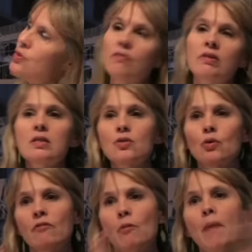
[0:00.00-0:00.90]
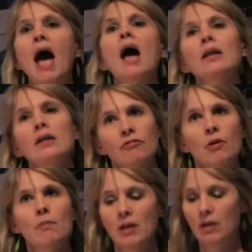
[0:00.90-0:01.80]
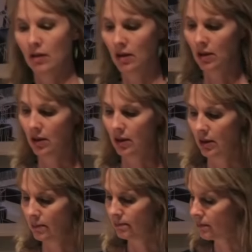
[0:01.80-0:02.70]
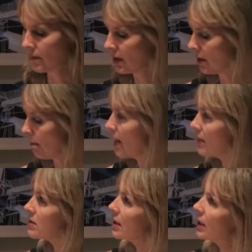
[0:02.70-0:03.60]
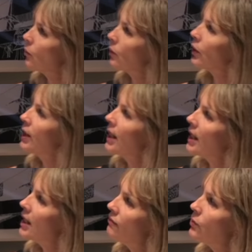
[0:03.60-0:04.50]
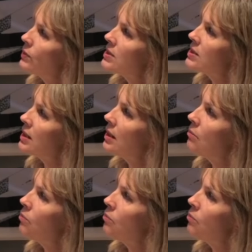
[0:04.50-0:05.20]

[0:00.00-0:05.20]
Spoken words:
So this is sort of a palette from the PET study where if you would see